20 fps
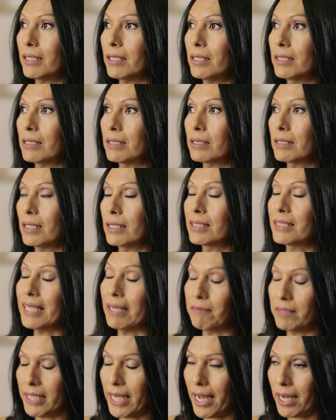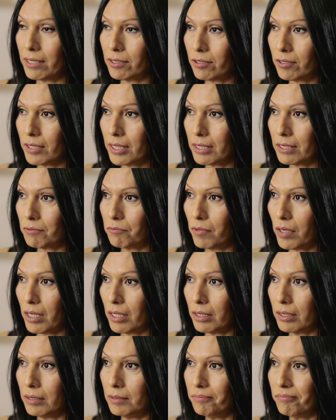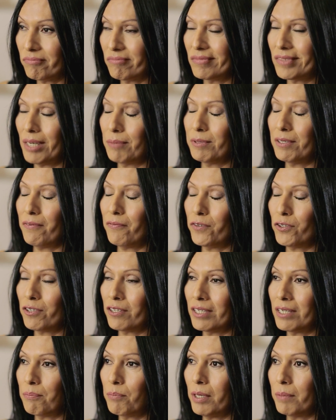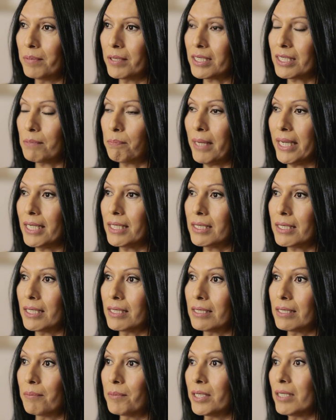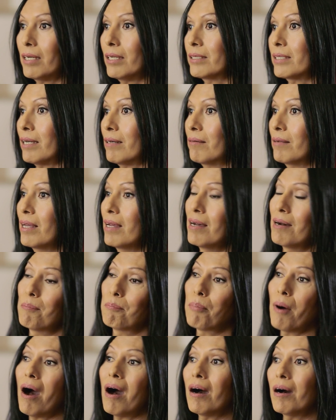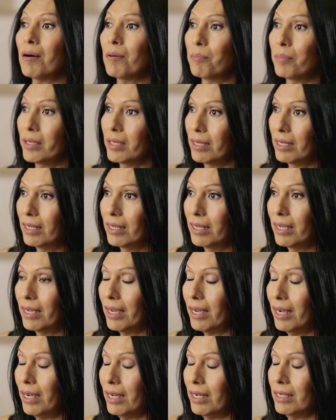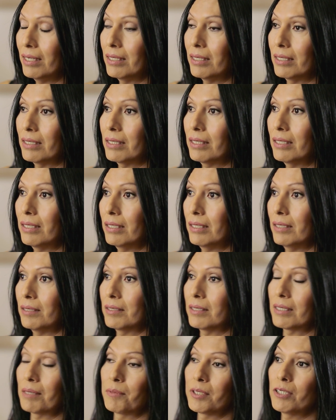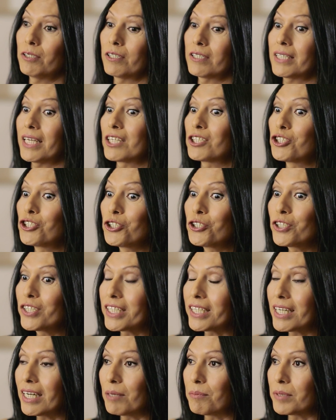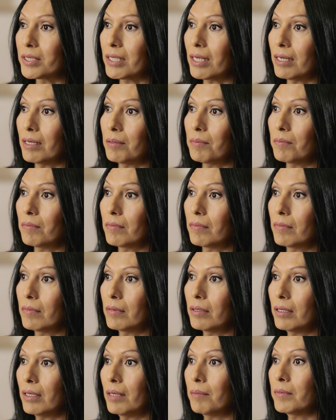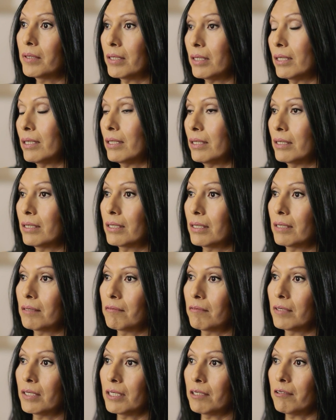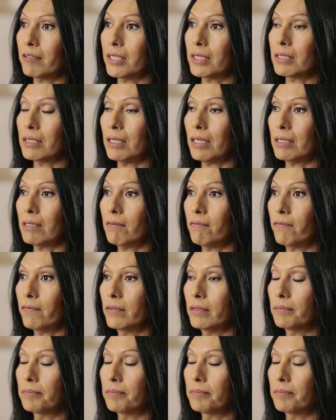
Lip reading: a safety hazard as well. I mean, if you're in a public space and somebody calls out Bob and somebody who looks like Judy comes up, I mean, it really creates a lot of